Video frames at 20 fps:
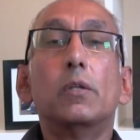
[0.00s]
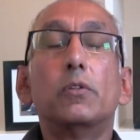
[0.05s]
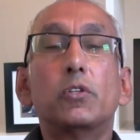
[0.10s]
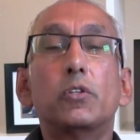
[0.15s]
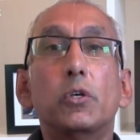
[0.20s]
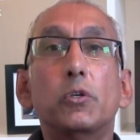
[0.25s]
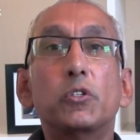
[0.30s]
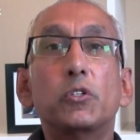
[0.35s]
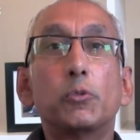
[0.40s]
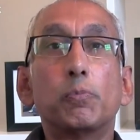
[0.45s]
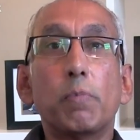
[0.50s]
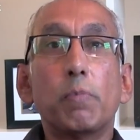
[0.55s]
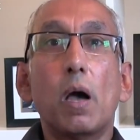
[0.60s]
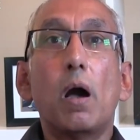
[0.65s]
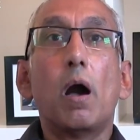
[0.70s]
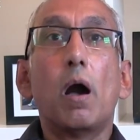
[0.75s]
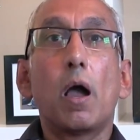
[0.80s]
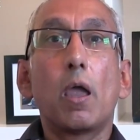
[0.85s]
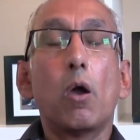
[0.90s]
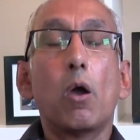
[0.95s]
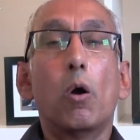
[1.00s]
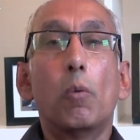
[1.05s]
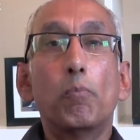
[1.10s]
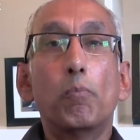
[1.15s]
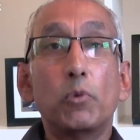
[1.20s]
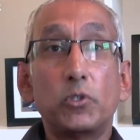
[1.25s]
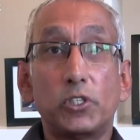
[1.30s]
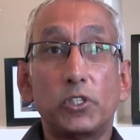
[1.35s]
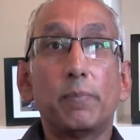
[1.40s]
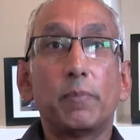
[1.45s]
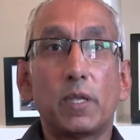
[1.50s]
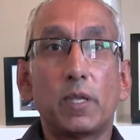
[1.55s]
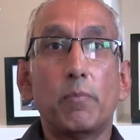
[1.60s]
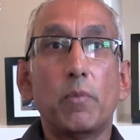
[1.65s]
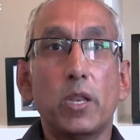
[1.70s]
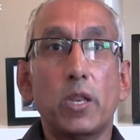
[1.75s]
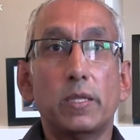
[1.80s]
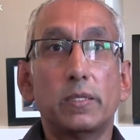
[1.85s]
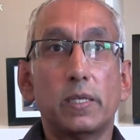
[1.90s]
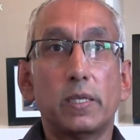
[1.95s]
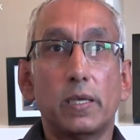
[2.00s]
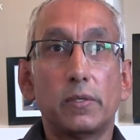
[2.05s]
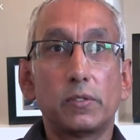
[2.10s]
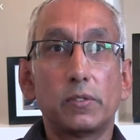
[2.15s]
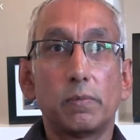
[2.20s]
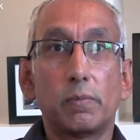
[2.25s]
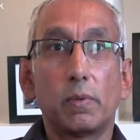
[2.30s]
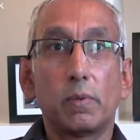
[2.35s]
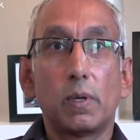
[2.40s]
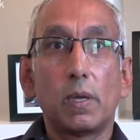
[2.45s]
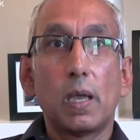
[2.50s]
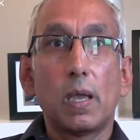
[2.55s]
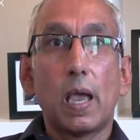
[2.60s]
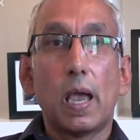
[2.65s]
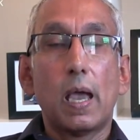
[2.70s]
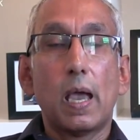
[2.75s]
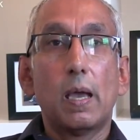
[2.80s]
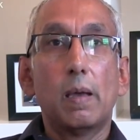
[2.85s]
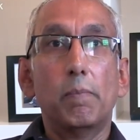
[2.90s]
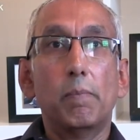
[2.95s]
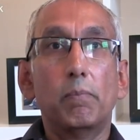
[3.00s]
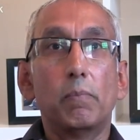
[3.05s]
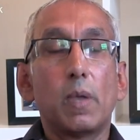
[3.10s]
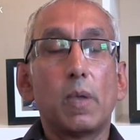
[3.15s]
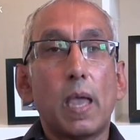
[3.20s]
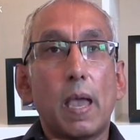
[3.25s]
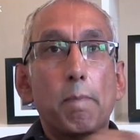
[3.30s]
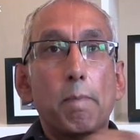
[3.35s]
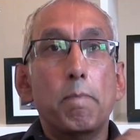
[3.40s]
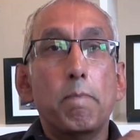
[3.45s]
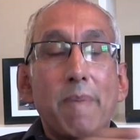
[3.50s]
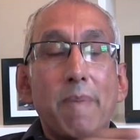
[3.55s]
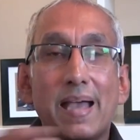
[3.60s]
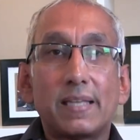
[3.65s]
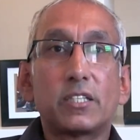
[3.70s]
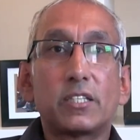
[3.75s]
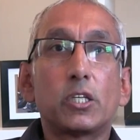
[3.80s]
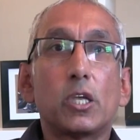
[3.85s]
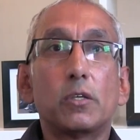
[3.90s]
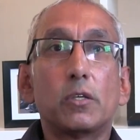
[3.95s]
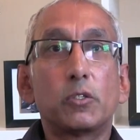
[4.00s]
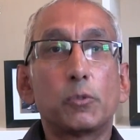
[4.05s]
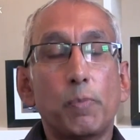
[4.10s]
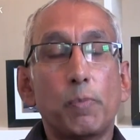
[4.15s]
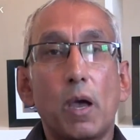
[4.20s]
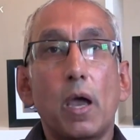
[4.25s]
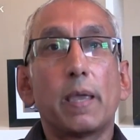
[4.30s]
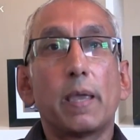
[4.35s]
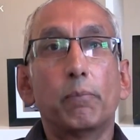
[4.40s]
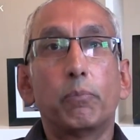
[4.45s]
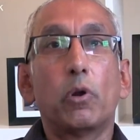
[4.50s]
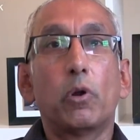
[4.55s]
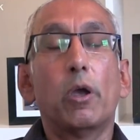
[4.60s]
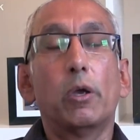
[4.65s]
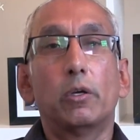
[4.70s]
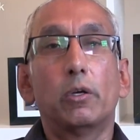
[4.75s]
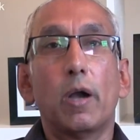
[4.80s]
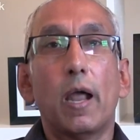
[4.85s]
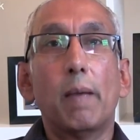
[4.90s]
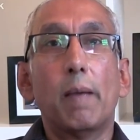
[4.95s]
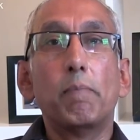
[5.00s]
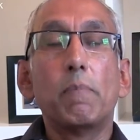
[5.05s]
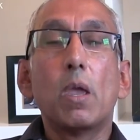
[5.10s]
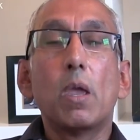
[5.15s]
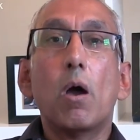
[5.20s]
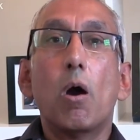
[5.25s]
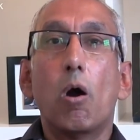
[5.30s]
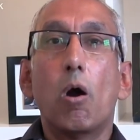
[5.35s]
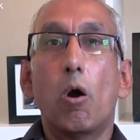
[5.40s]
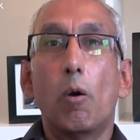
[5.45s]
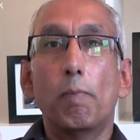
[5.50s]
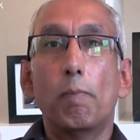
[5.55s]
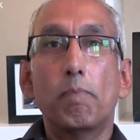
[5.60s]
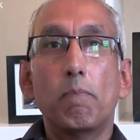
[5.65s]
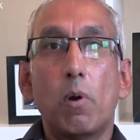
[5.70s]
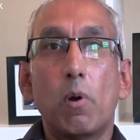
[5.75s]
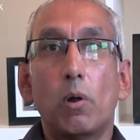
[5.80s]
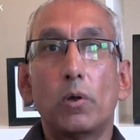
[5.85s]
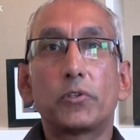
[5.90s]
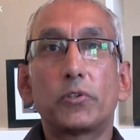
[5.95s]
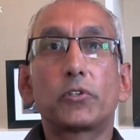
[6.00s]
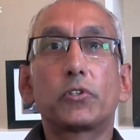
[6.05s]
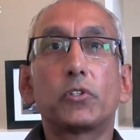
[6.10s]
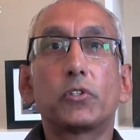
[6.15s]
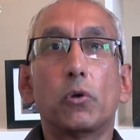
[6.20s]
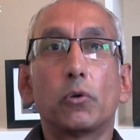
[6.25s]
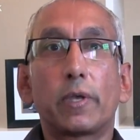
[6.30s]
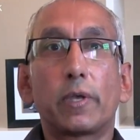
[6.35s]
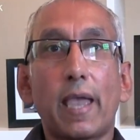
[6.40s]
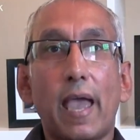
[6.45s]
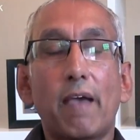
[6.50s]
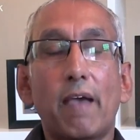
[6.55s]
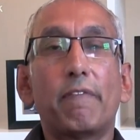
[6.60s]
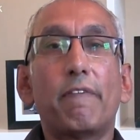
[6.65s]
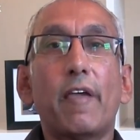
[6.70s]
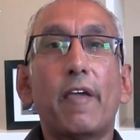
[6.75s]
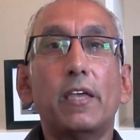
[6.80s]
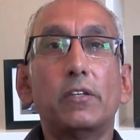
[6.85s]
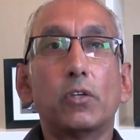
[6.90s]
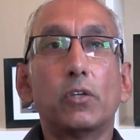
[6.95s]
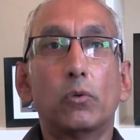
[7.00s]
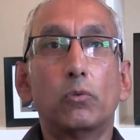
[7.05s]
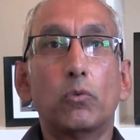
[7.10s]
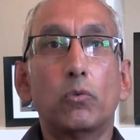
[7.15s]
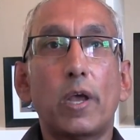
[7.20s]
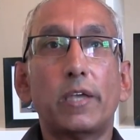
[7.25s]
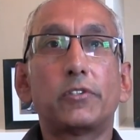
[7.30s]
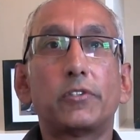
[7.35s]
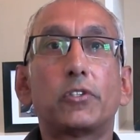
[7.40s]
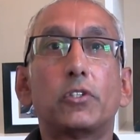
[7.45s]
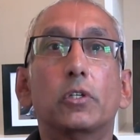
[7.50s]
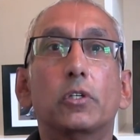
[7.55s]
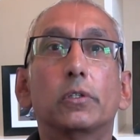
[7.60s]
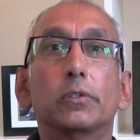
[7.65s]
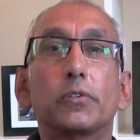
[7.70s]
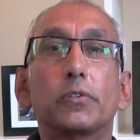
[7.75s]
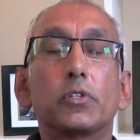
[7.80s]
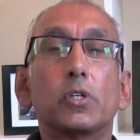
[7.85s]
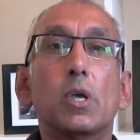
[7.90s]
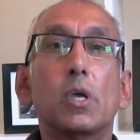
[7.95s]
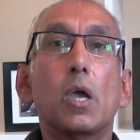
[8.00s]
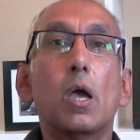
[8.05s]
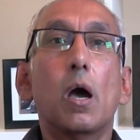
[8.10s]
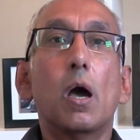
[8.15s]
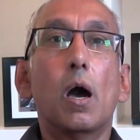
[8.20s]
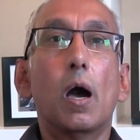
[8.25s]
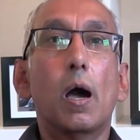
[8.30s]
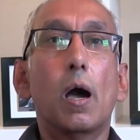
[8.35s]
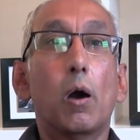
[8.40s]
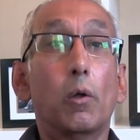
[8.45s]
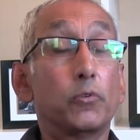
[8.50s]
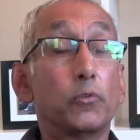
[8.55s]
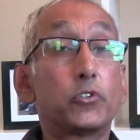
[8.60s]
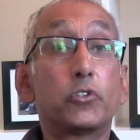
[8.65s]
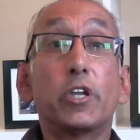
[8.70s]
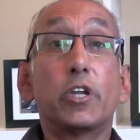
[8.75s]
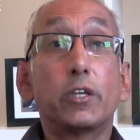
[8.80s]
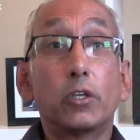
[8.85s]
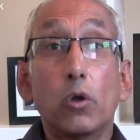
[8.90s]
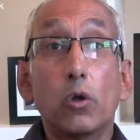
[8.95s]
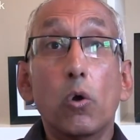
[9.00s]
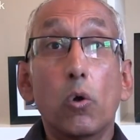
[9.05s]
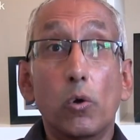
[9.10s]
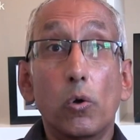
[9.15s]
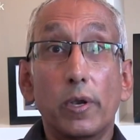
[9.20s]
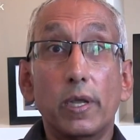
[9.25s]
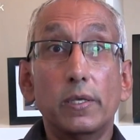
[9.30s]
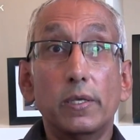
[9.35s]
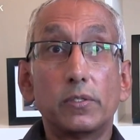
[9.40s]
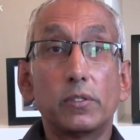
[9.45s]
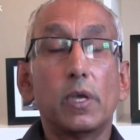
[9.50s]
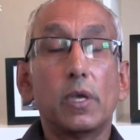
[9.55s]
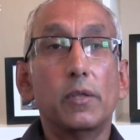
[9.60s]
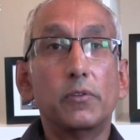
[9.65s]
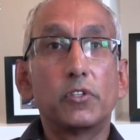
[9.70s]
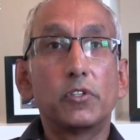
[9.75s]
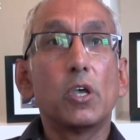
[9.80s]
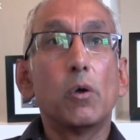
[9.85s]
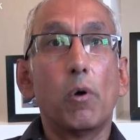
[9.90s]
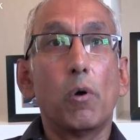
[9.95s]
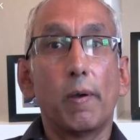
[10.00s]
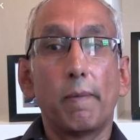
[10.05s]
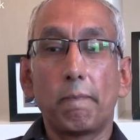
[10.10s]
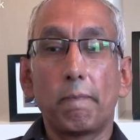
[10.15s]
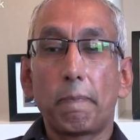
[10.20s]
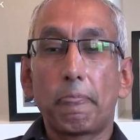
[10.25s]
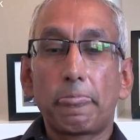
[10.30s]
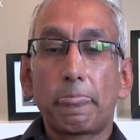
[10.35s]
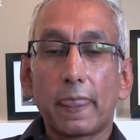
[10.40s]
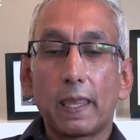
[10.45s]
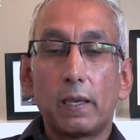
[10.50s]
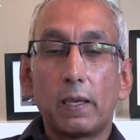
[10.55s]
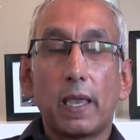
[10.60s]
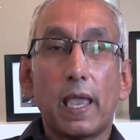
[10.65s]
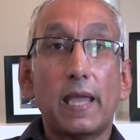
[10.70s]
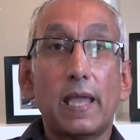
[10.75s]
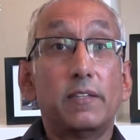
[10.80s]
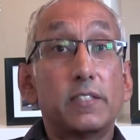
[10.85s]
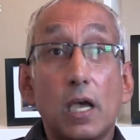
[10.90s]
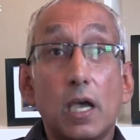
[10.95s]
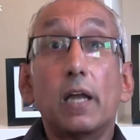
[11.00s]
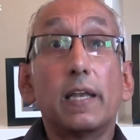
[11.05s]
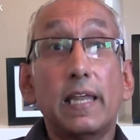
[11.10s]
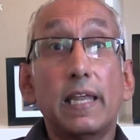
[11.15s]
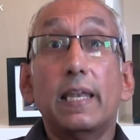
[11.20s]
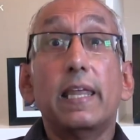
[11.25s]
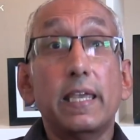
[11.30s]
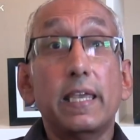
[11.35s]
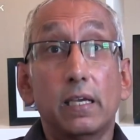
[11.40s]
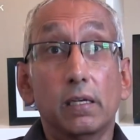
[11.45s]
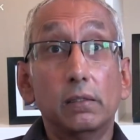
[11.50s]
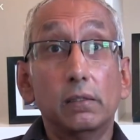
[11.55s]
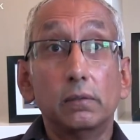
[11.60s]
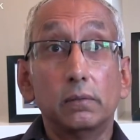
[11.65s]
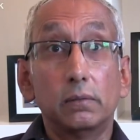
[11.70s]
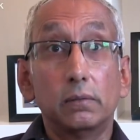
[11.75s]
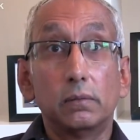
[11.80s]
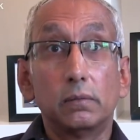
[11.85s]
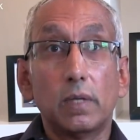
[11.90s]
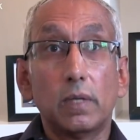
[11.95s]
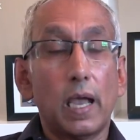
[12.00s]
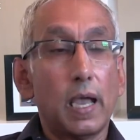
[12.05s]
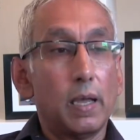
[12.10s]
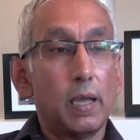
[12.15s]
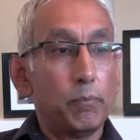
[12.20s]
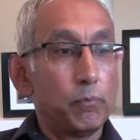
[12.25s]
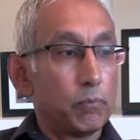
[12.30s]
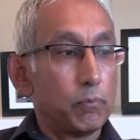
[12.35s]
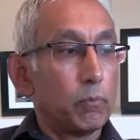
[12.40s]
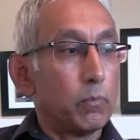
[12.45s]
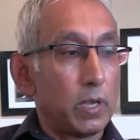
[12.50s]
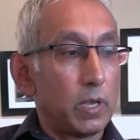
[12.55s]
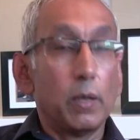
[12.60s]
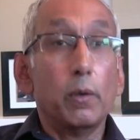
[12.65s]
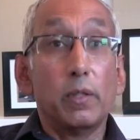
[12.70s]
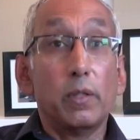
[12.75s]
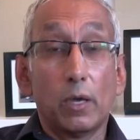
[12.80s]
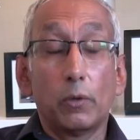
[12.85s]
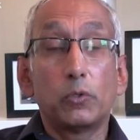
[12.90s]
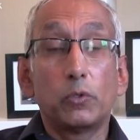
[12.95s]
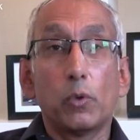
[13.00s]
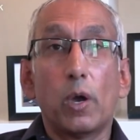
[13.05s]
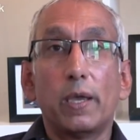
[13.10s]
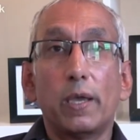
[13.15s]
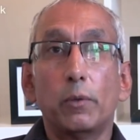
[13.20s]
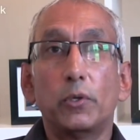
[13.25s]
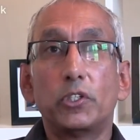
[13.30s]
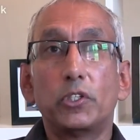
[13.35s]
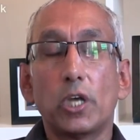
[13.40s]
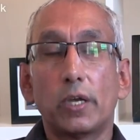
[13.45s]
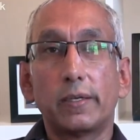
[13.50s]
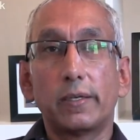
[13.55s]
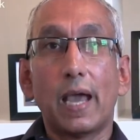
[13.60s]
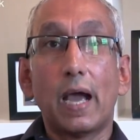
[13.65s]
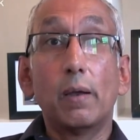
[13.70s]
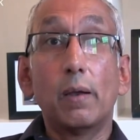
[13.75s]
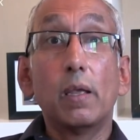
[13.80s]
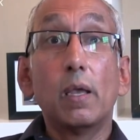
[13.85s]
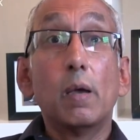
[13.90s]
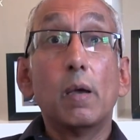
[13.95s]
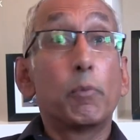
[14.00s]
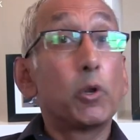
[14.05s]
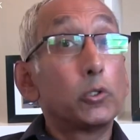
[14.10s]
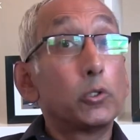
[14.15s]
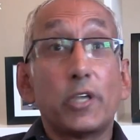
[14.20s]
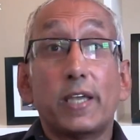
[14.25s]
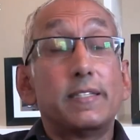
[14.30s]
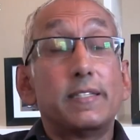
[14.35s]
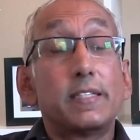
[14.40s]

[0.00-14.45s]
to spy on Muslim communities. Um, mass spying program on mosques, on cafes, on restaurants, uh, on street corners, and so on. Entirely illegal. Um, That was why it was shut down, but also